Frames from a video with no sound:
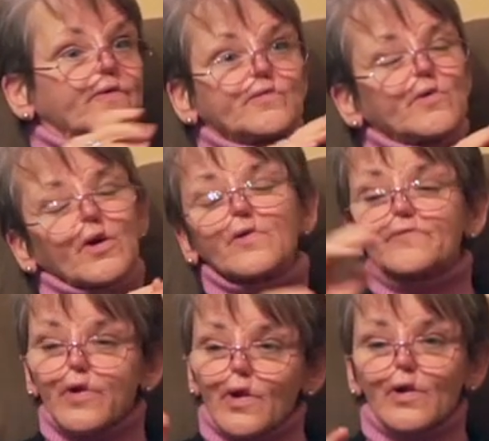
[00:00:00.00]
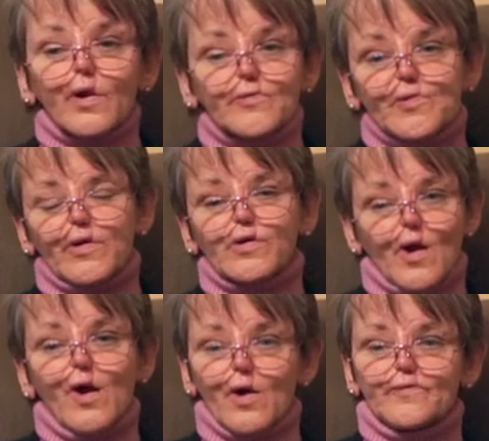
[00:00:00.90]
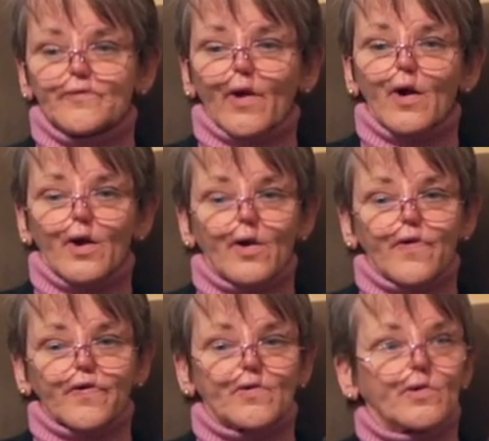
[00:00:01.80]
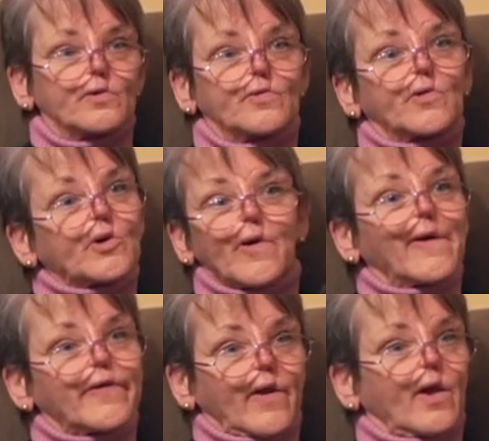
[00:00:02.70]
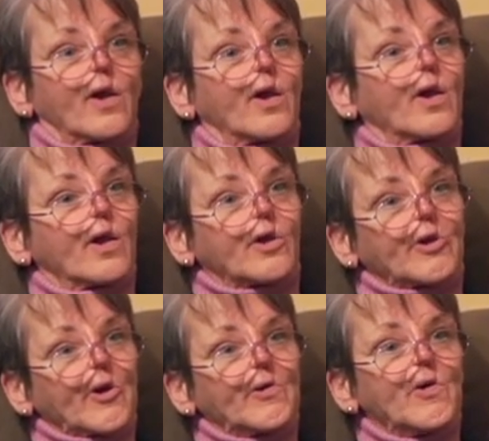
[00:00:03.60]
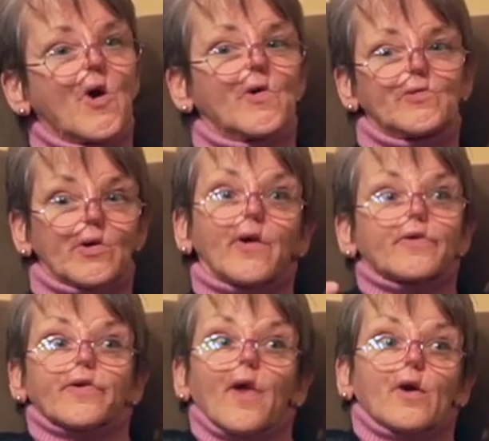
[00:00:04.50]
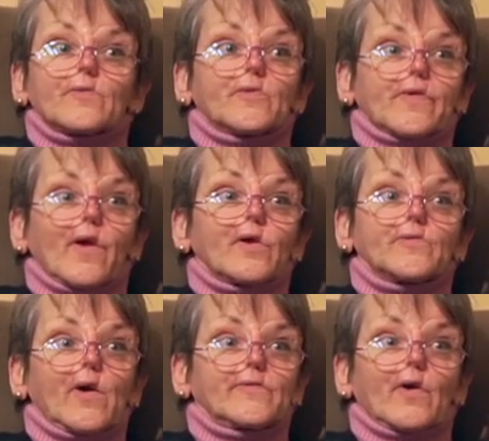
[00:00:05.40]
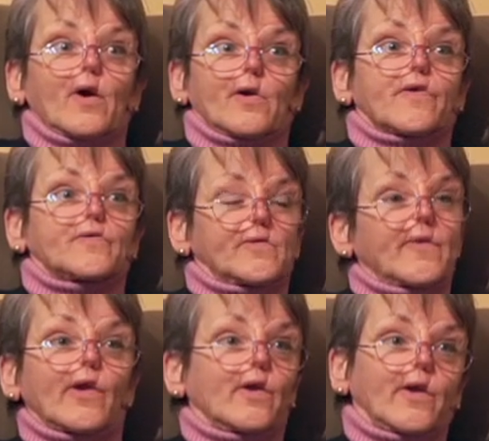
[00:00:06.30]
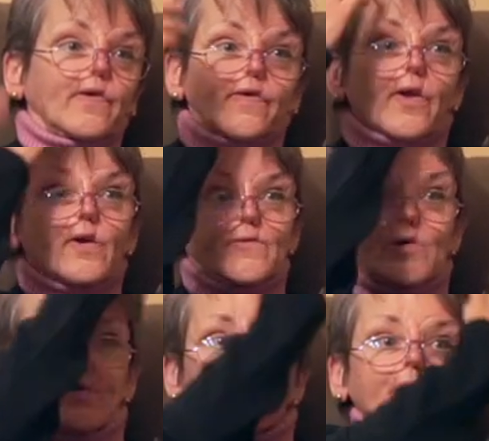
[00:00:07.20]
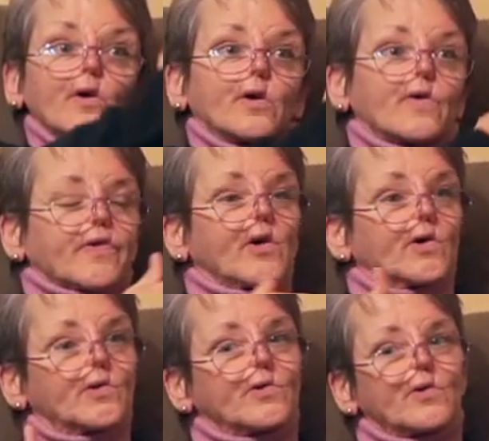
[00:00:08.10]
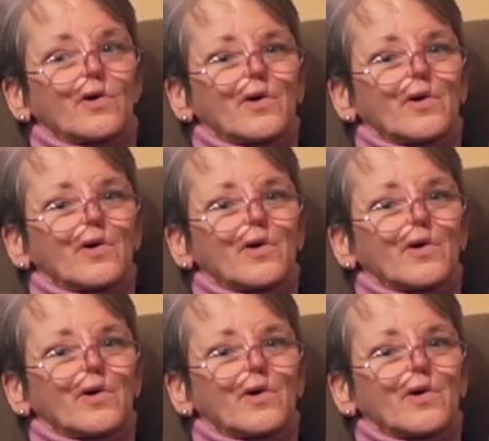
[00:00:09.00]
We're completely written off because we're crazy. You know, we're undesirables anyway because we're mentally unstable. So